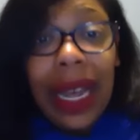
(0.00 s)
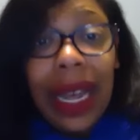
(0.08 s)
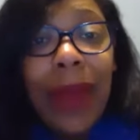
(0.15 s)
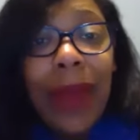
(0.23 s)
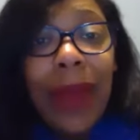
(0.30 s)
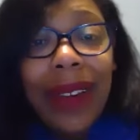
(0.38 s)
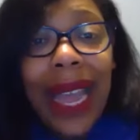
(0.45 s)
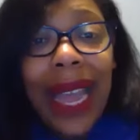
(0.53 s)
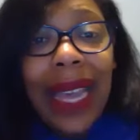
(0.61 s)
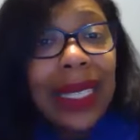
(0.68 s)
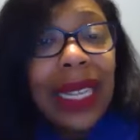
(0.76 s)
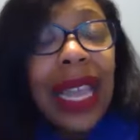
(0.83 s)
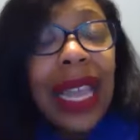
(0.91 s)
to cut
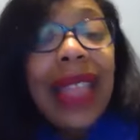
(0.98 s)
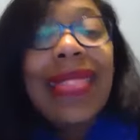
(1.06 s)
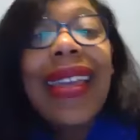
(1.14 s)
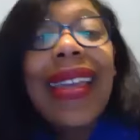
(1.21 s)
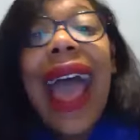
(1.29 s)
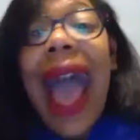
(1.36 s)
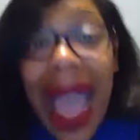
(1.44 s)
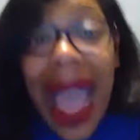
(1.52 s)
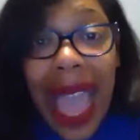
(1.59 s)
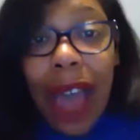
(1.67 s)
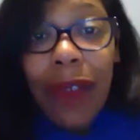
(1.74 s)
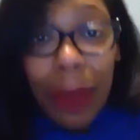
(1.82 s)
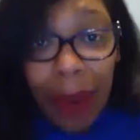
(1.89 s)
my grass, then
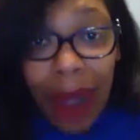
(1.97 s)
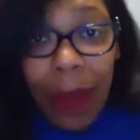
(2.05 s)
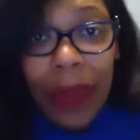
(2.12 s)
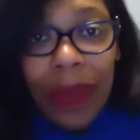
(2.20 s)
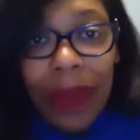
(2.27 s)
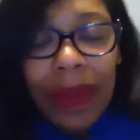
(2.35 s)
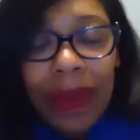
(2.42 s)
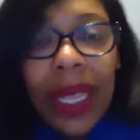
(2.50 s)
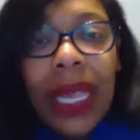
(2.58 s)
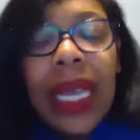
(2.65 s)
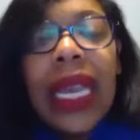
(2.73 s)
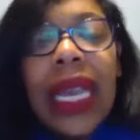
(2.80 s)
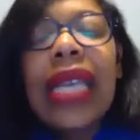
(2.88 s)
I have a
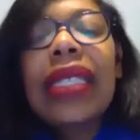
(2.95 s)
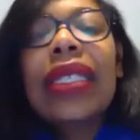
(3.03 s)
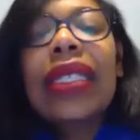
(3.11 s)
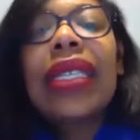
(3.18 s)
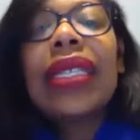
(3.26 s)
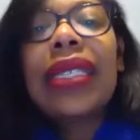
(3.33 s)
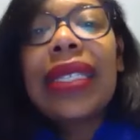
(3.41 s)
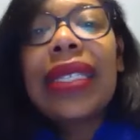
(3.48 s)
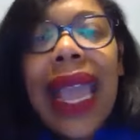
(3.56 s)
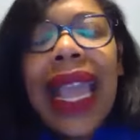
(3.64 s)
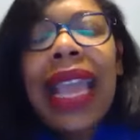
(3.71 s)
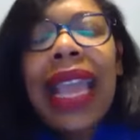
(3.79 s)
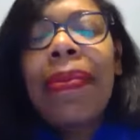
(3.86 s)
problem. It's the
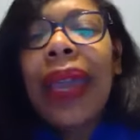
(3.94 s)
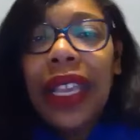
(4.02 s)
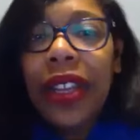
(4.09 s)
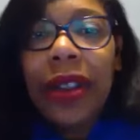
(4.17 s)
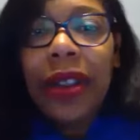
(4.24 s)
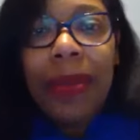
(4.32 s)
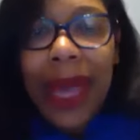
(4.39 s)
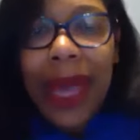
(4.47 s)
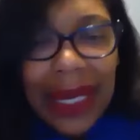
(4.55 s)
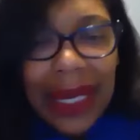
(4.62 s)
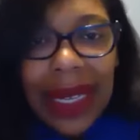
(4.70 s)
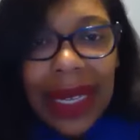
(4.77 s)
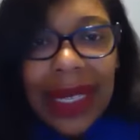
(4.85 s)
same in your
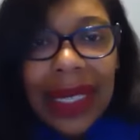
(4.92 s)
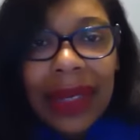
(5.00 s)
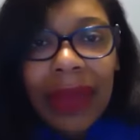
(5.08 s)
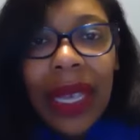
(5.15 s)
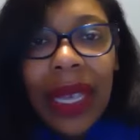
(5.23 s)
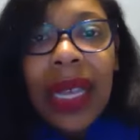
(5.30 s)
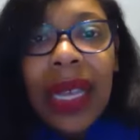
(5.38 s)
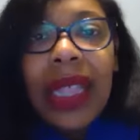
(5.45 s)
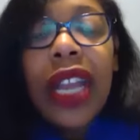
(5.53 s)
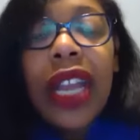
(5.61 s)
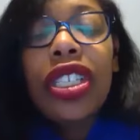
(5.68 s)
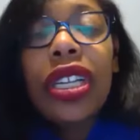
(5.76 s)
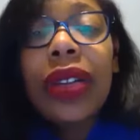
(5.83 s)
business.
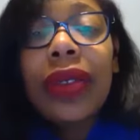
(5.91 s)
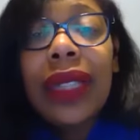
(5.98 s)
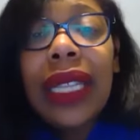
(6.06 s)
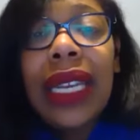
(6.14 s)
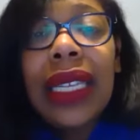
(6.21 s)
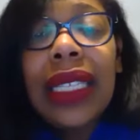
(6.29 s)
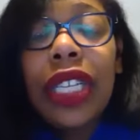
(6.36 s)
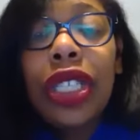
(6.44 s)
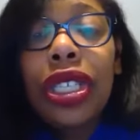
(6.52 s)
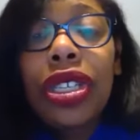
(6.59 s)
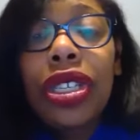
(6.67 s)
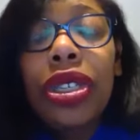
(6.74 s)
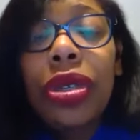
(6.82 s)
There's certain things
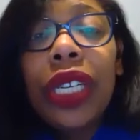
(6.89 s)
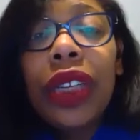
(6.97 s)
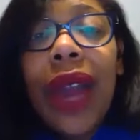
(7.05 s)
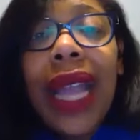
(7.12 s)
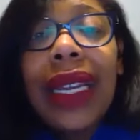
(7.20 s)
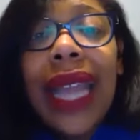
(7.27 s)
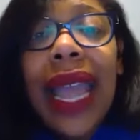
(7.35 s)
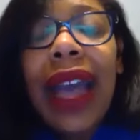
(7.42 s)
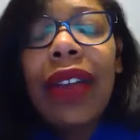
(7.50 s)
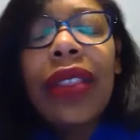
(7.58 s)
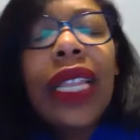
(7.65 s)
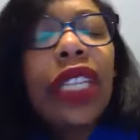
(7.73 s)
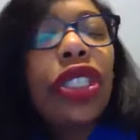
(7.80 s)
that you're doing right
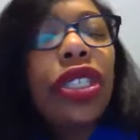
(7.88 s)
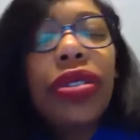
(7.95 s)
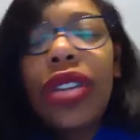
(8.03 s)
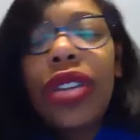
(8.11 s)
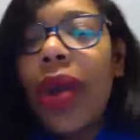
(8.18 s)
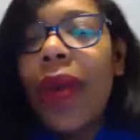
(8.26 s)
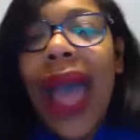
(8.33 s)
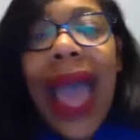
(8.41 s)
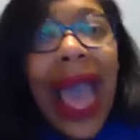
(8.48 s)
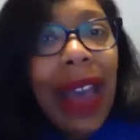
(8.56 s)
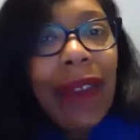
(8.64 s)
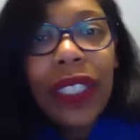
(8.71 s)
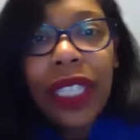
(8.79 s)
now that you don't
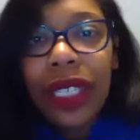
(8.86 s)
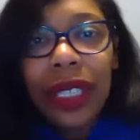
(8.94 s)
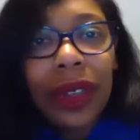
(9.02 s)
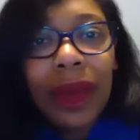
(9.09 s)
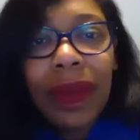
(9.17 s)
have to do.